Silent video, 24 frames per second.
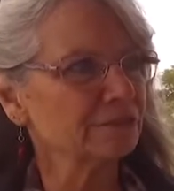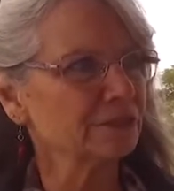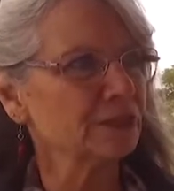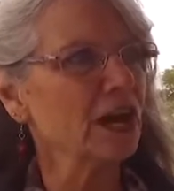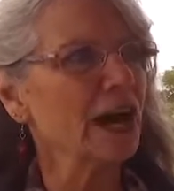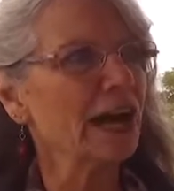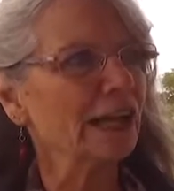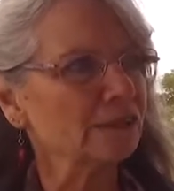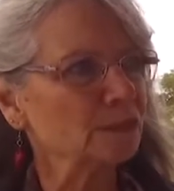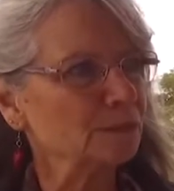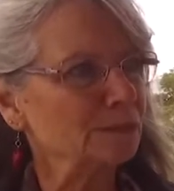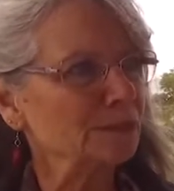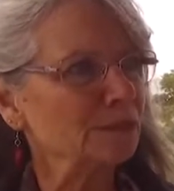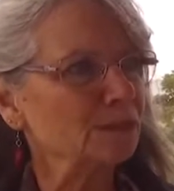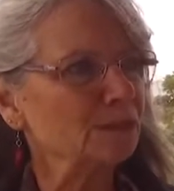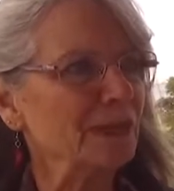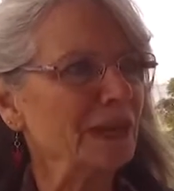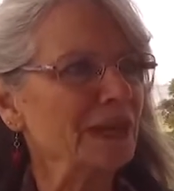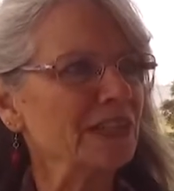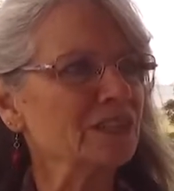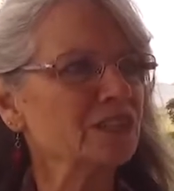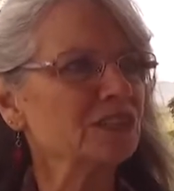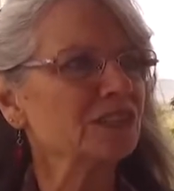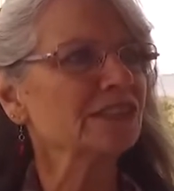for hospice
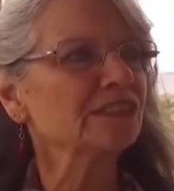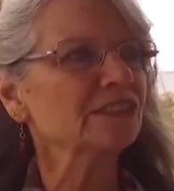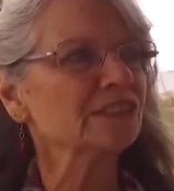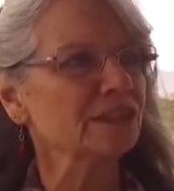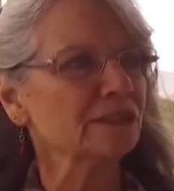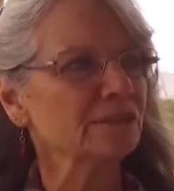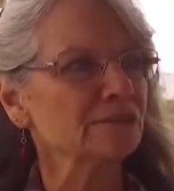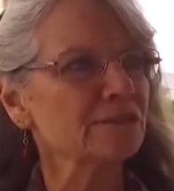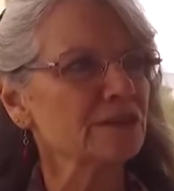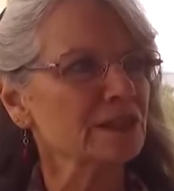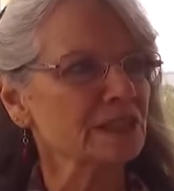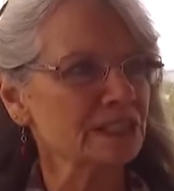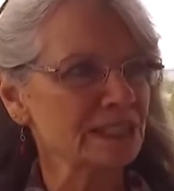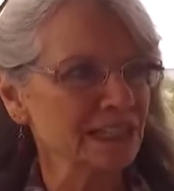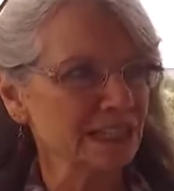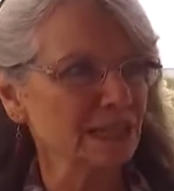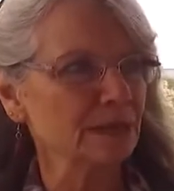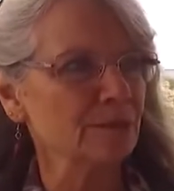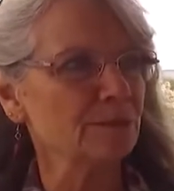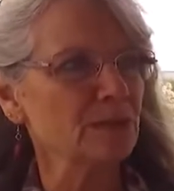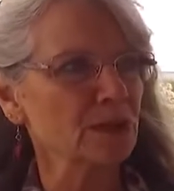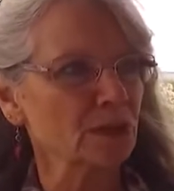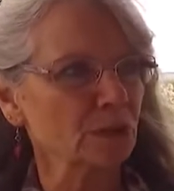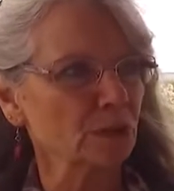patients and for the
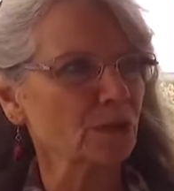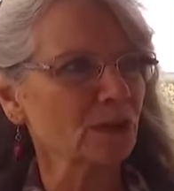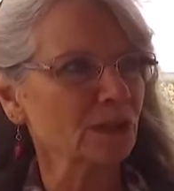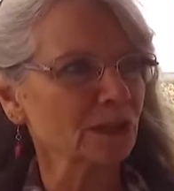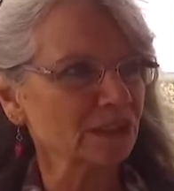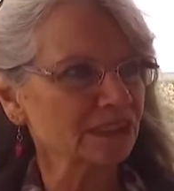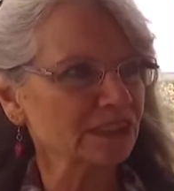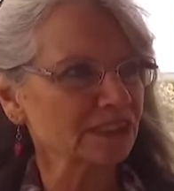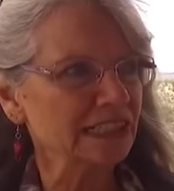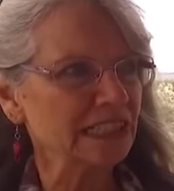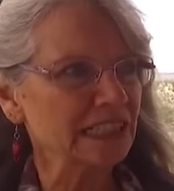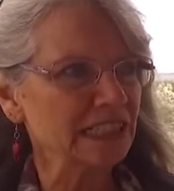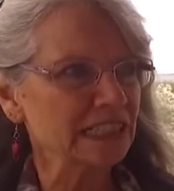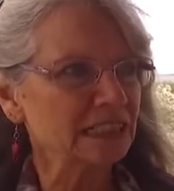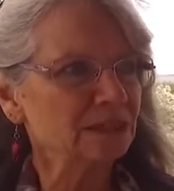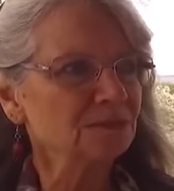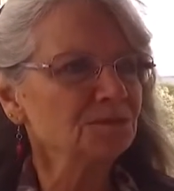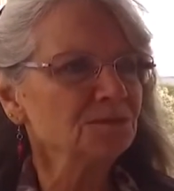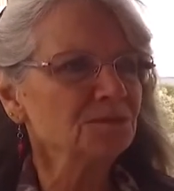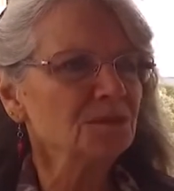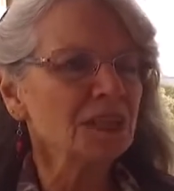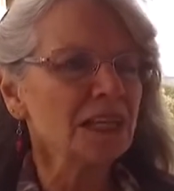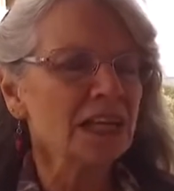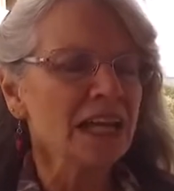team that works here.
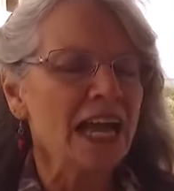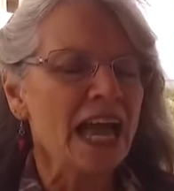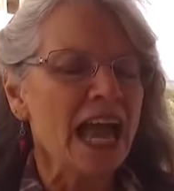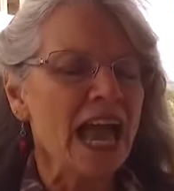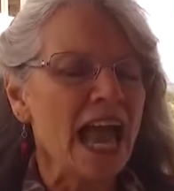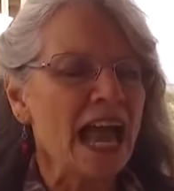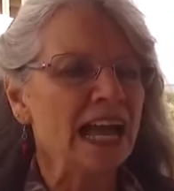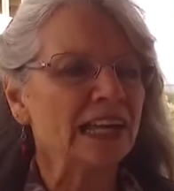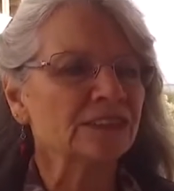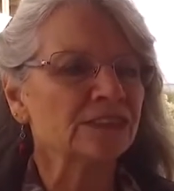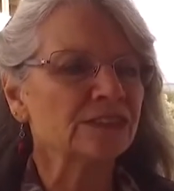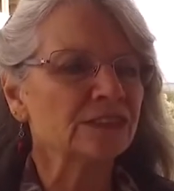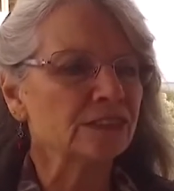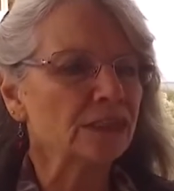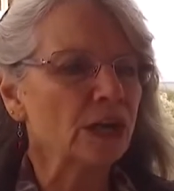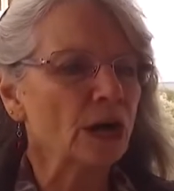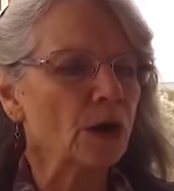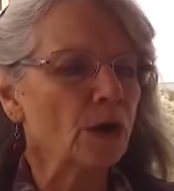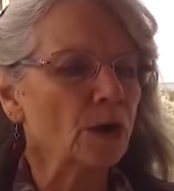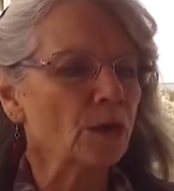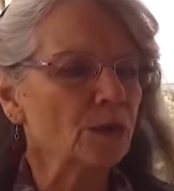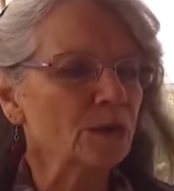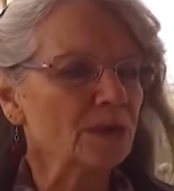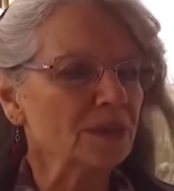And
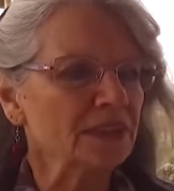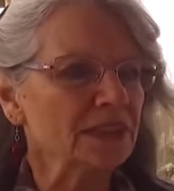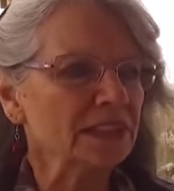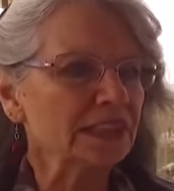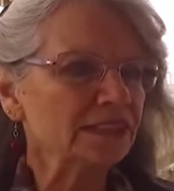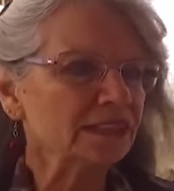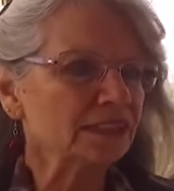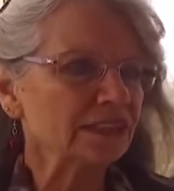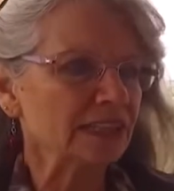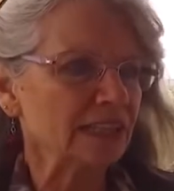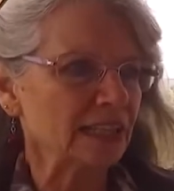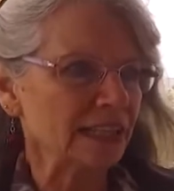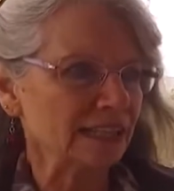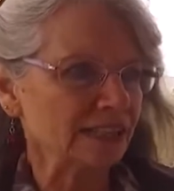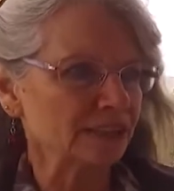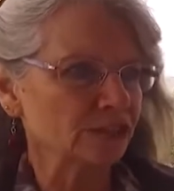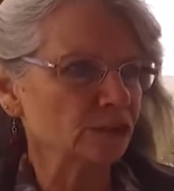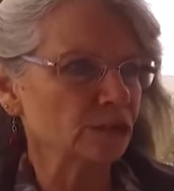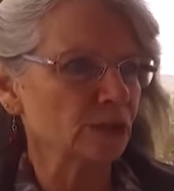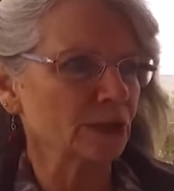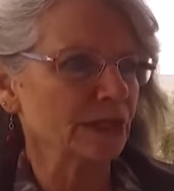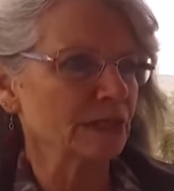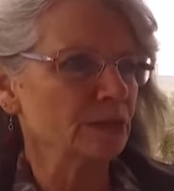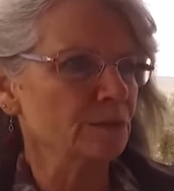so this
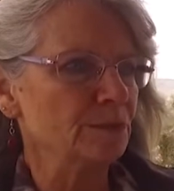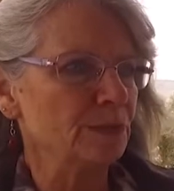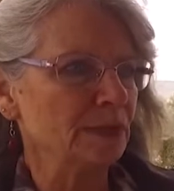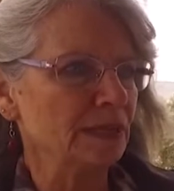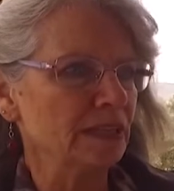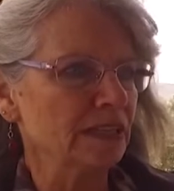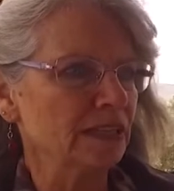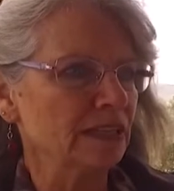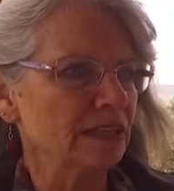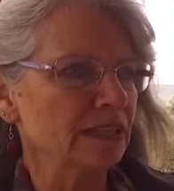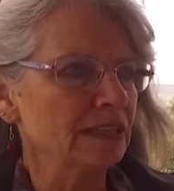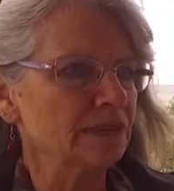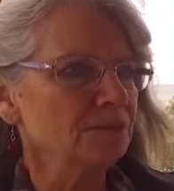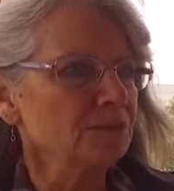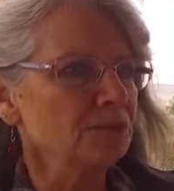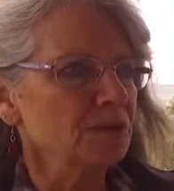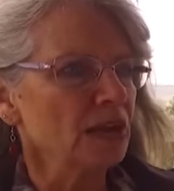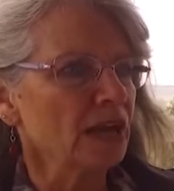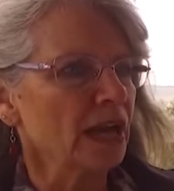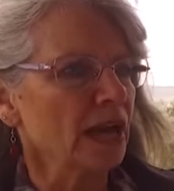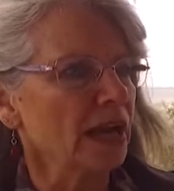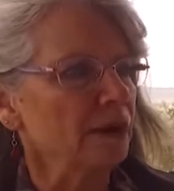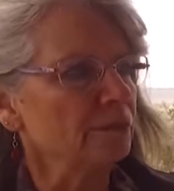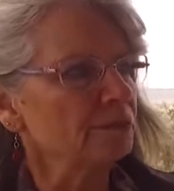is going to be
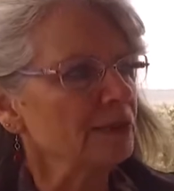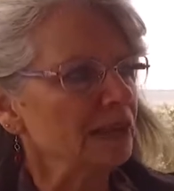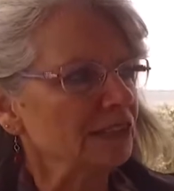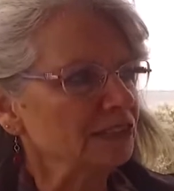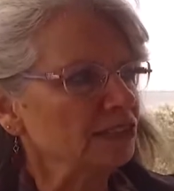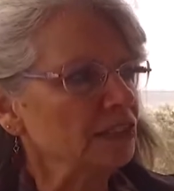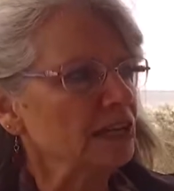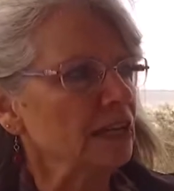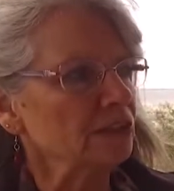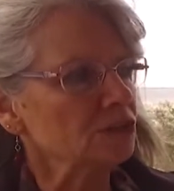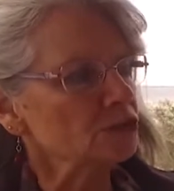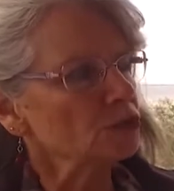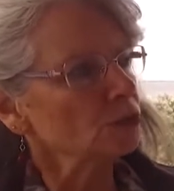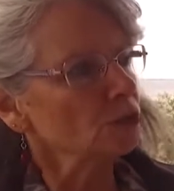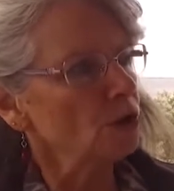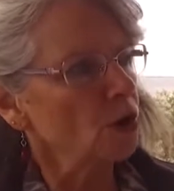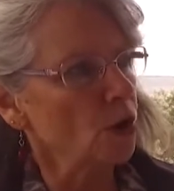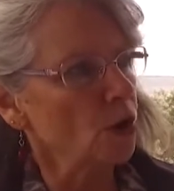a residential